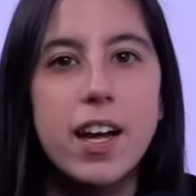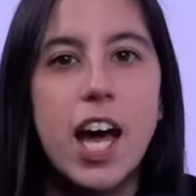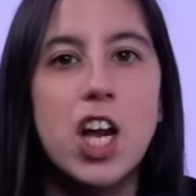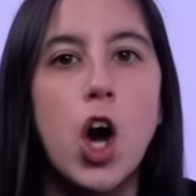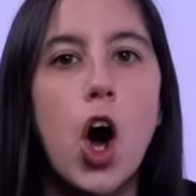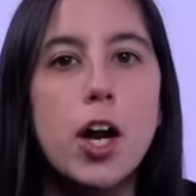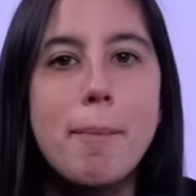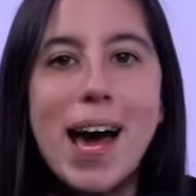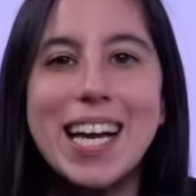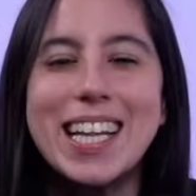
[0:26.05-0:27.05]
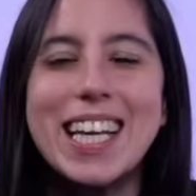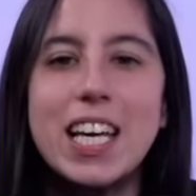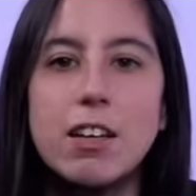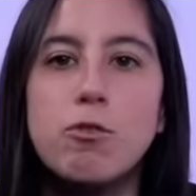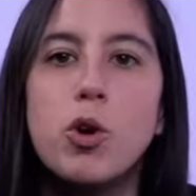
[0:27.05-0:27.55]
and automatically
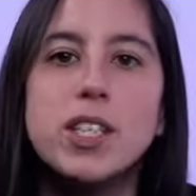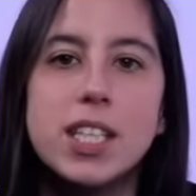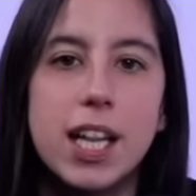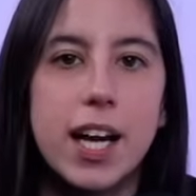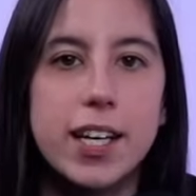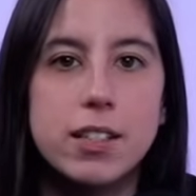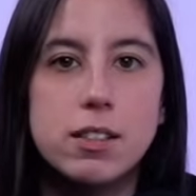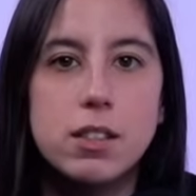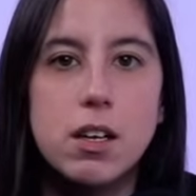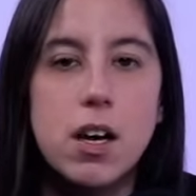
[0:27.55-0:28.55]
invoice clients.